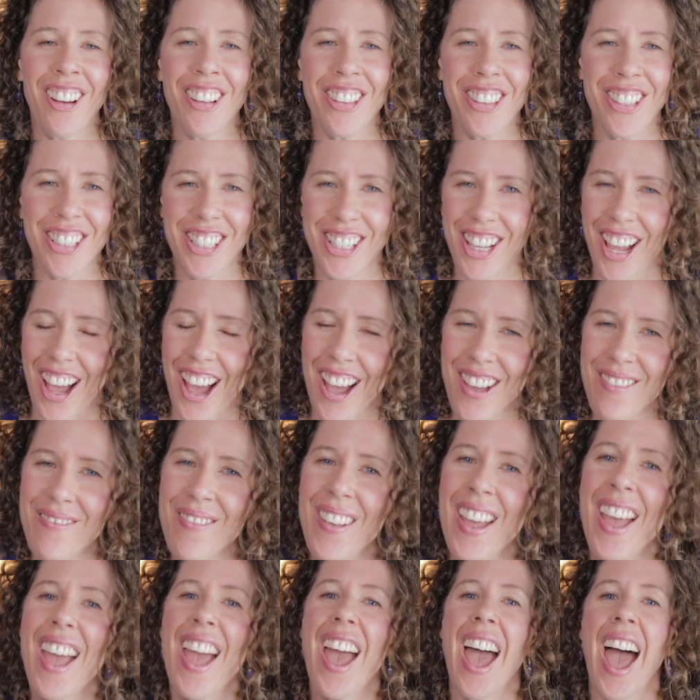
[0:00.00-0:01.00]
all the time
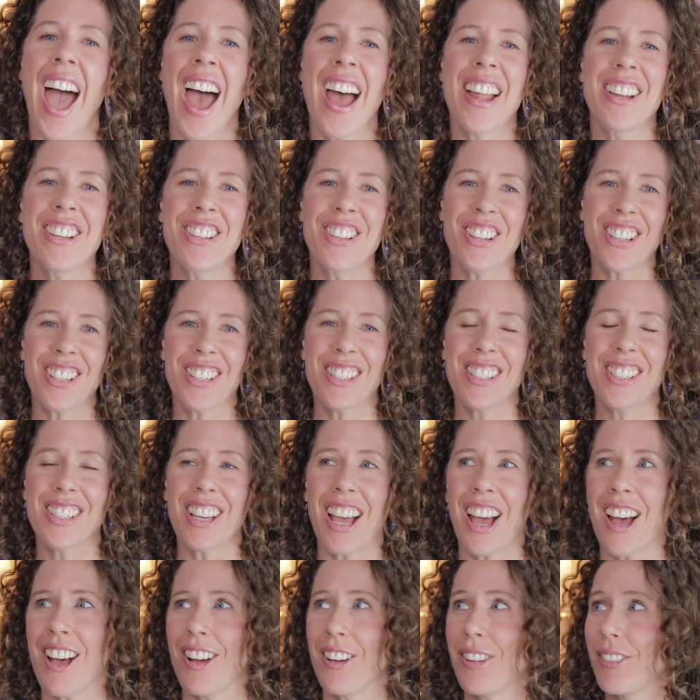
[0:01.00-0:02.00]
and just
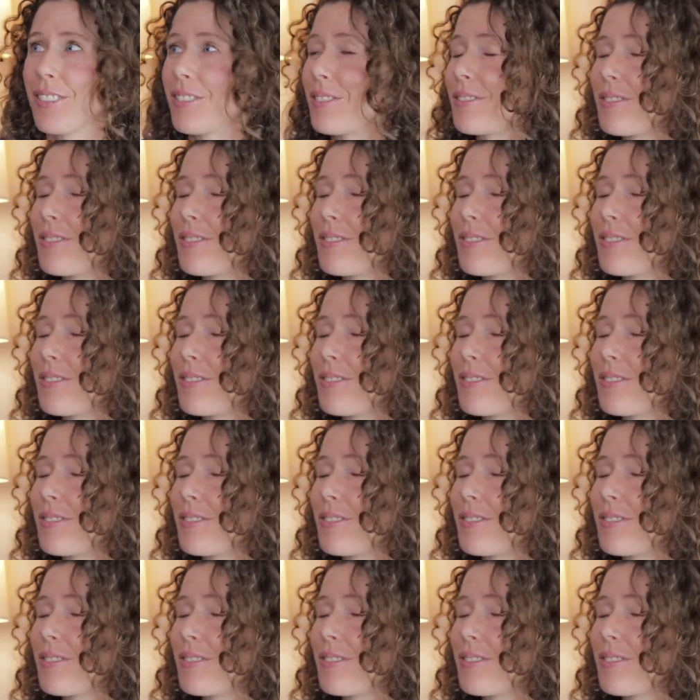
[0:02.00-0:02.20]
uh,